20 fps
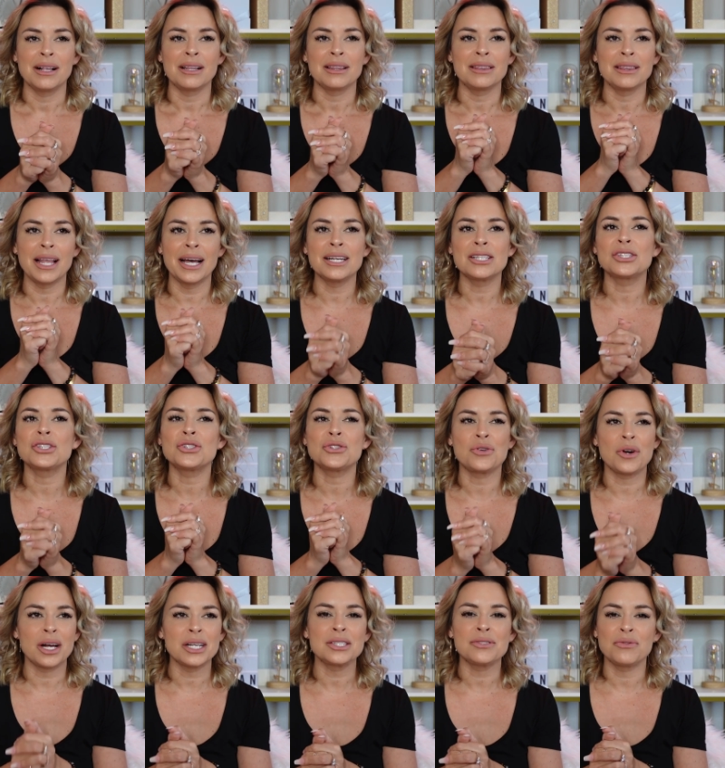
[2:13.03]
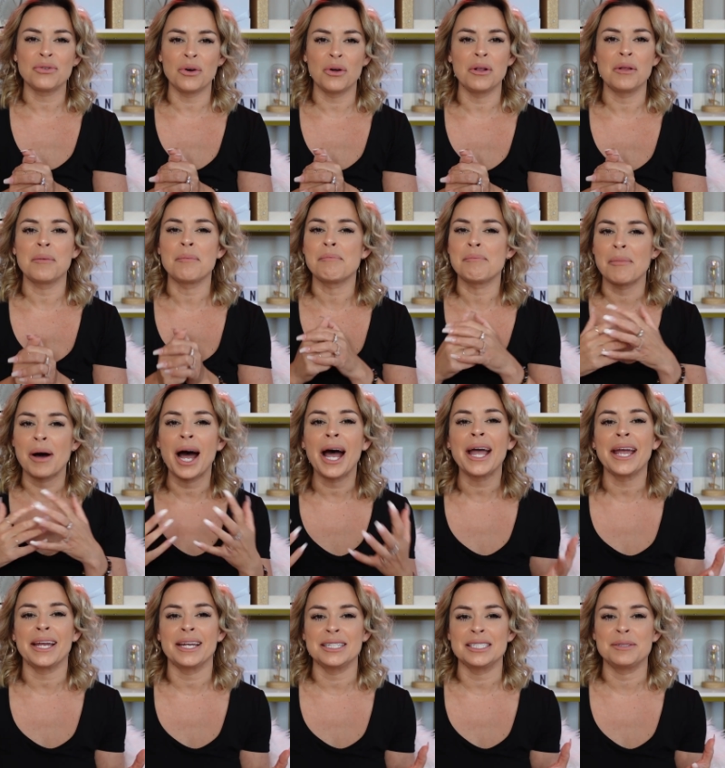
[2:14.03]
less stressful
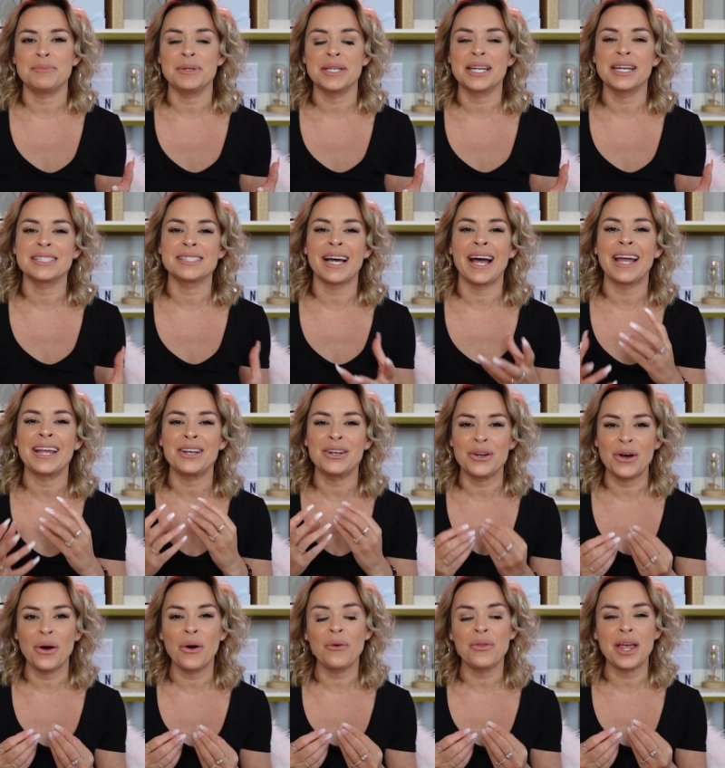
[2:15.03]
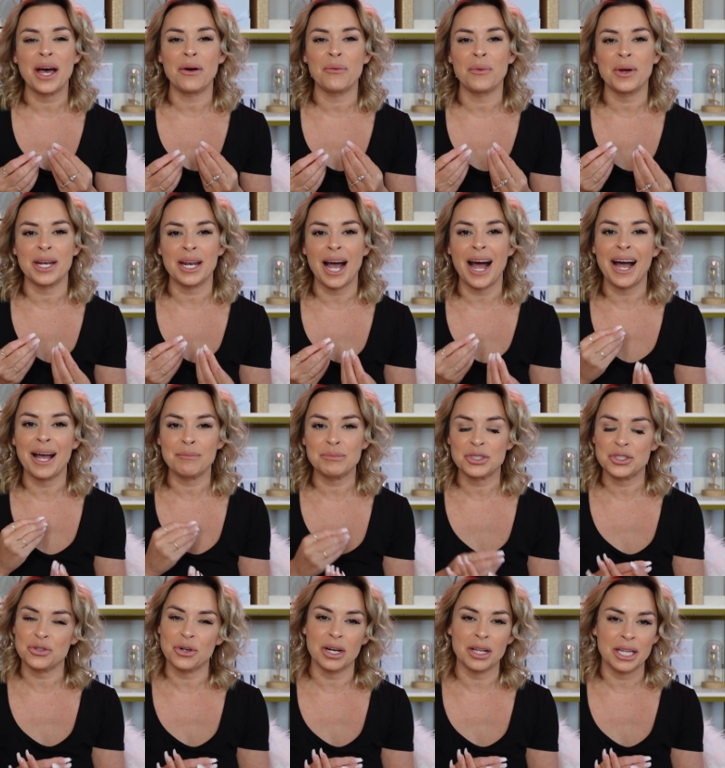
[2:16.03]
mind, because I know that when I'm
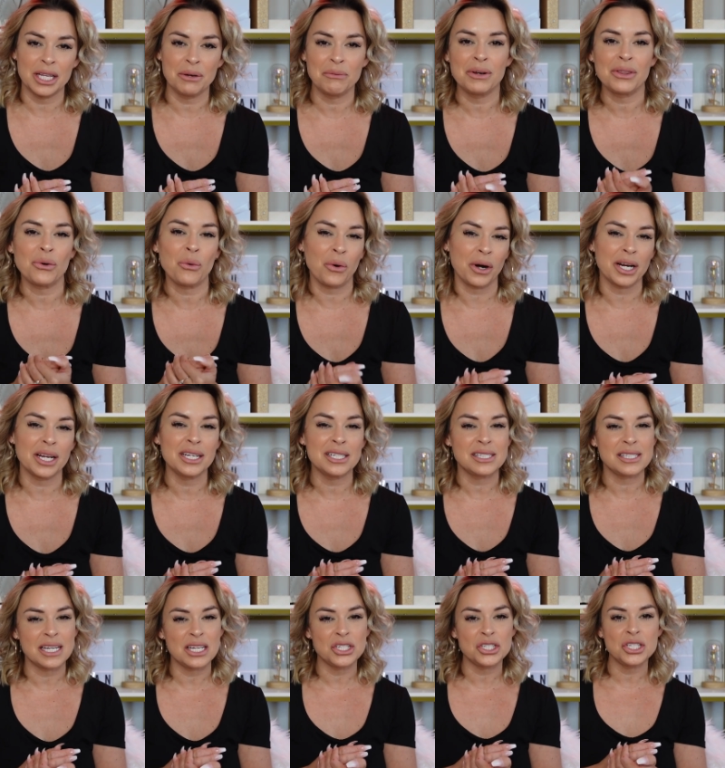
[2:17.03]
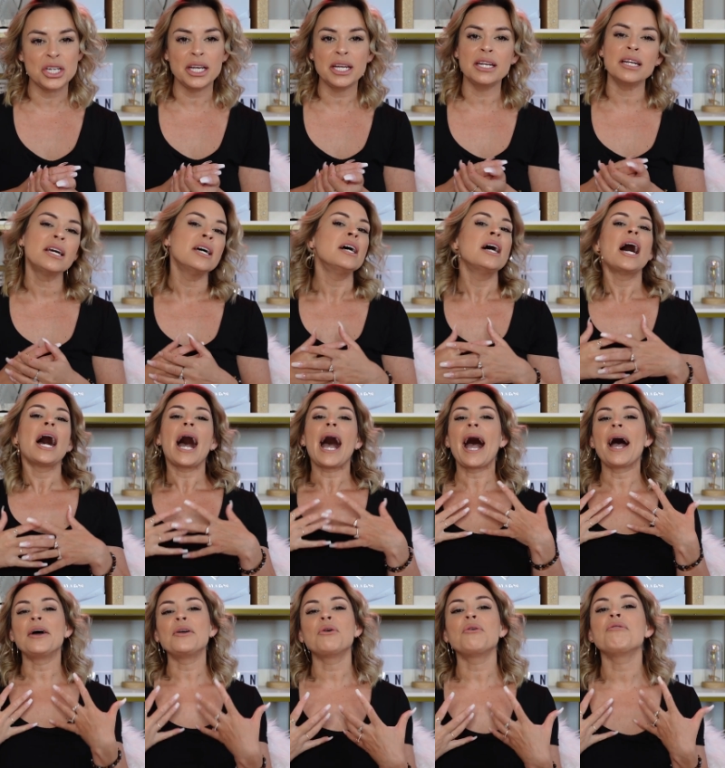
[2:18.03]
struggling with organization,
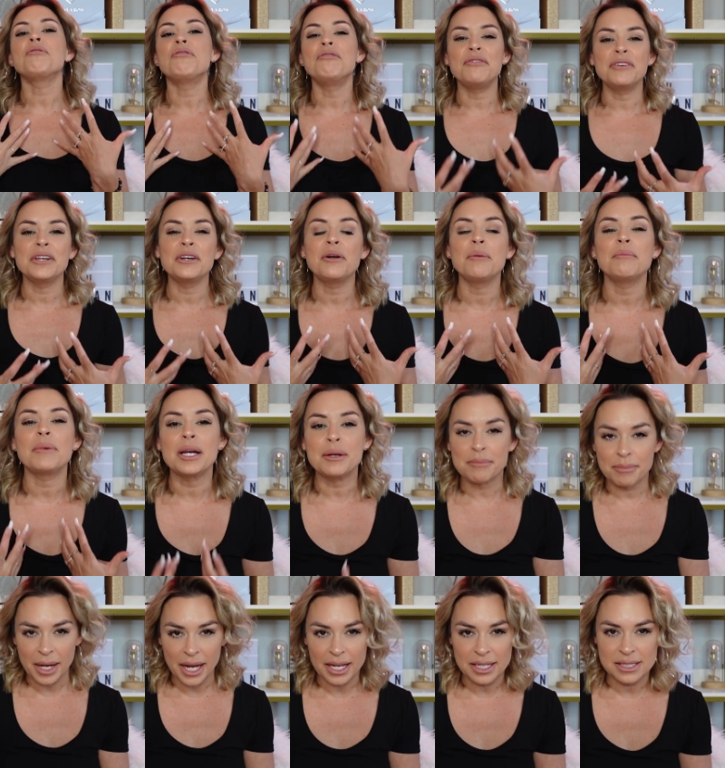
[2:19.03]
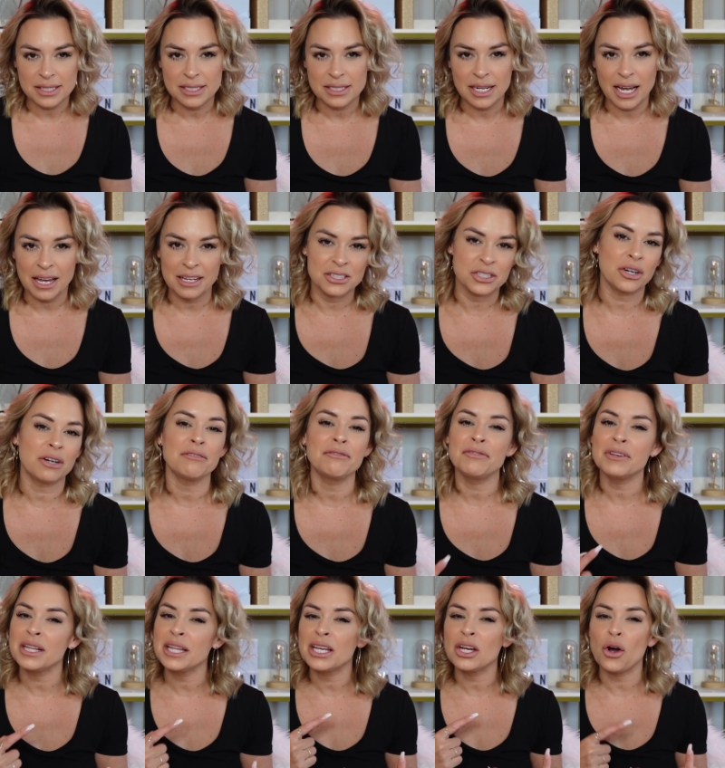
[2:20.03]
I don't feel my best. I start
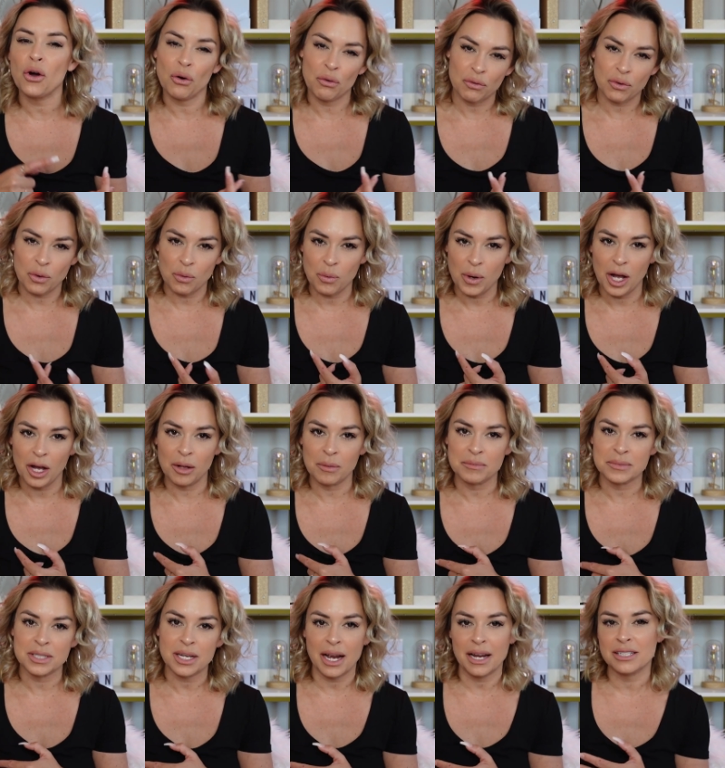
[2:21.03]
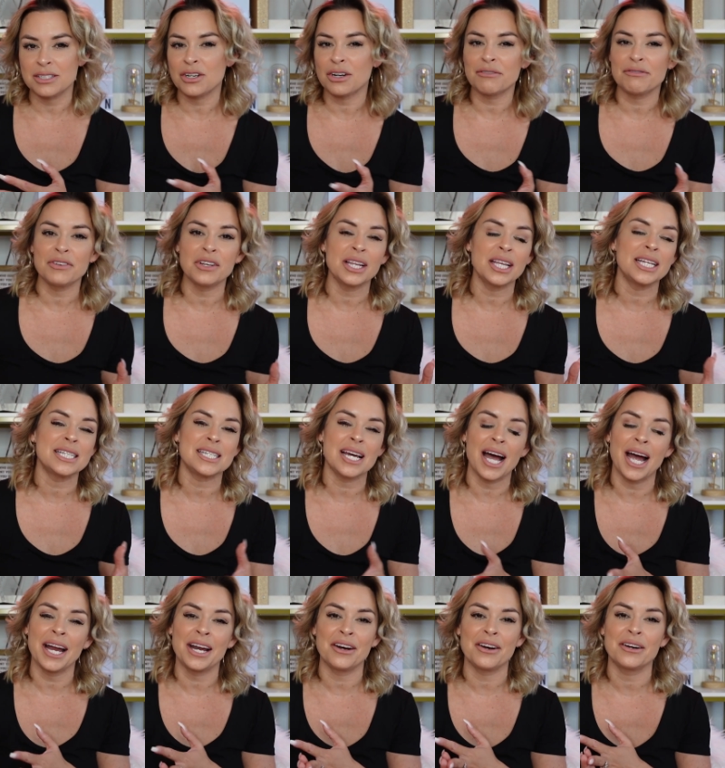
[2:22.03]
feeling overwhelmed. I start feeling
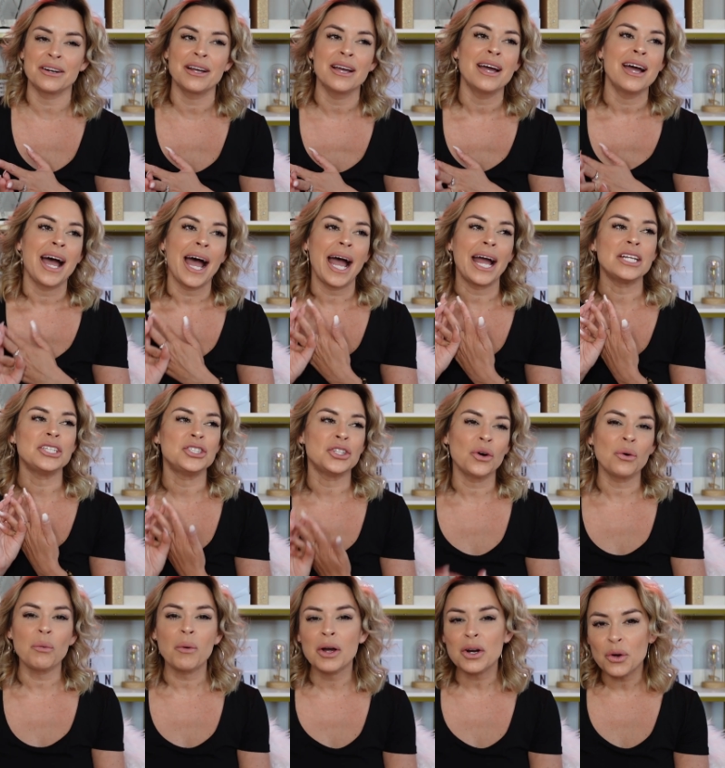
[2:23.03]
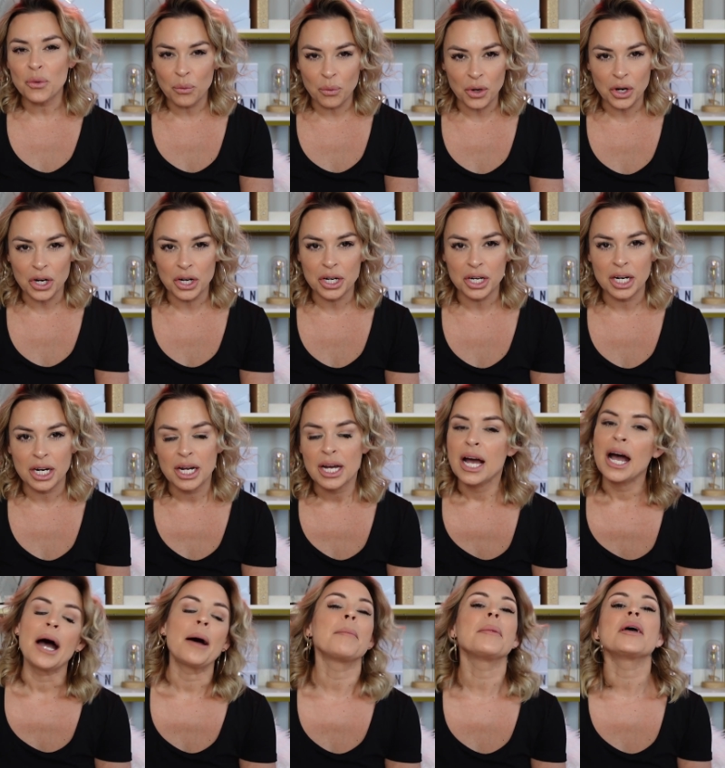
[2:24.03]
tired. I don't want to work.
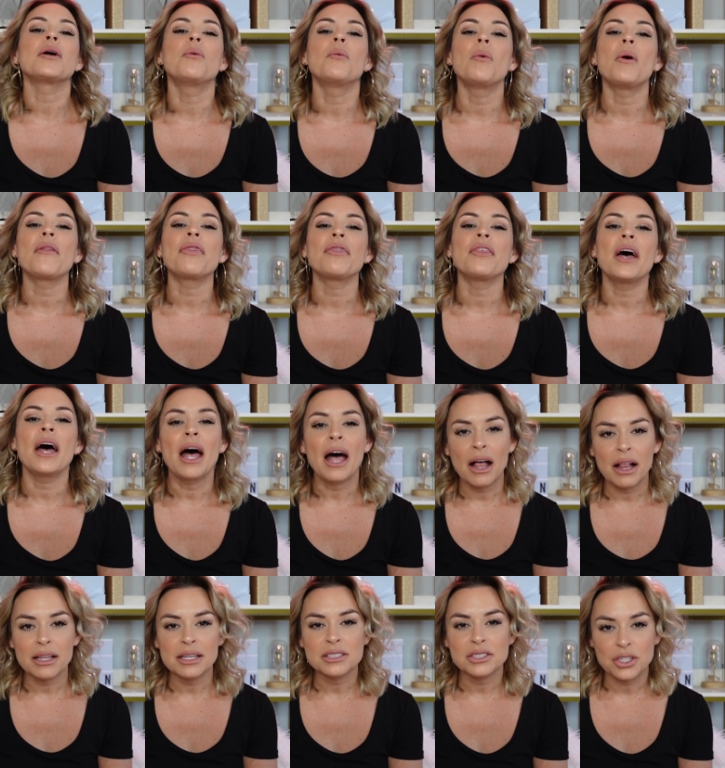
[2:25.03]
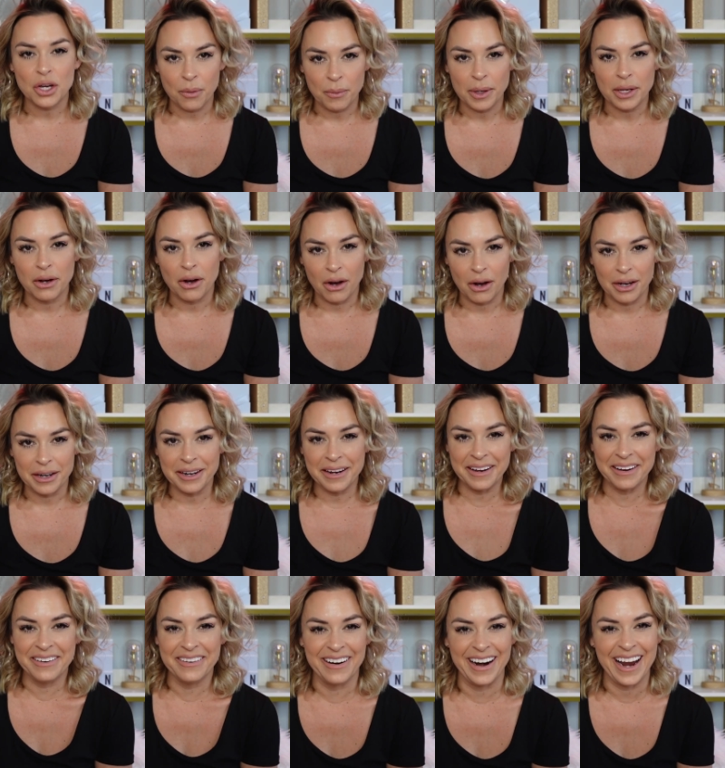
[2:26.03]
I'm like, what the hell is going on,
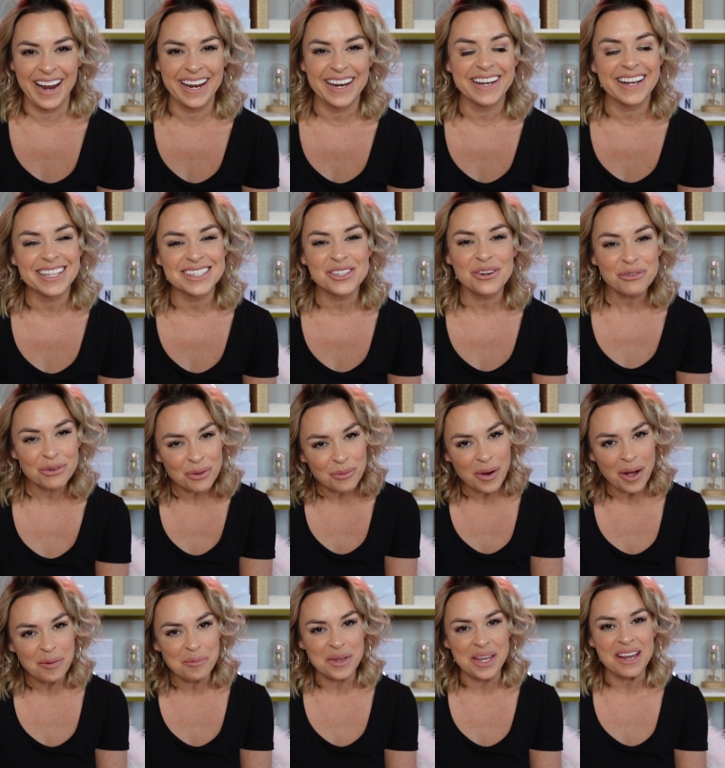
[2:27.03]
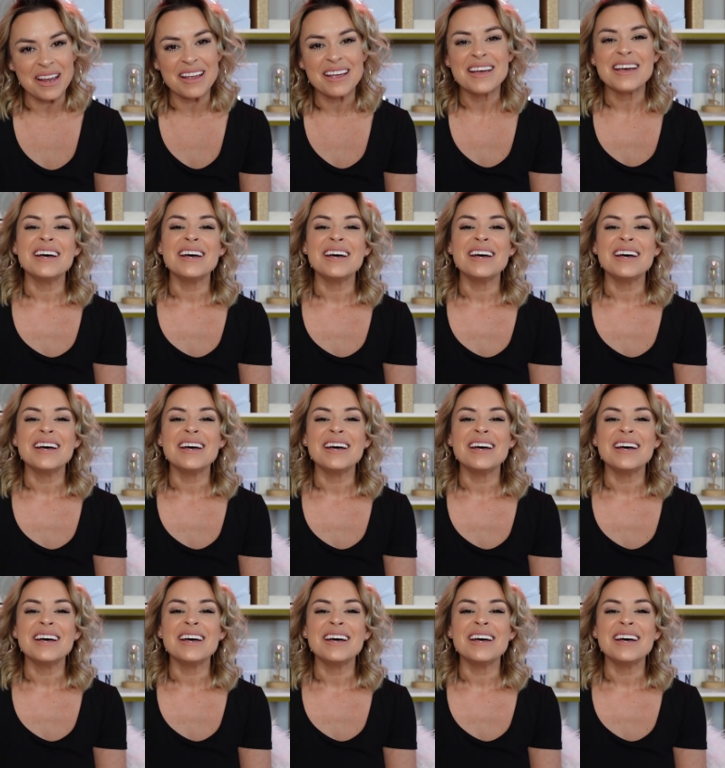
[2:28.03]
right? It gets overwhelming.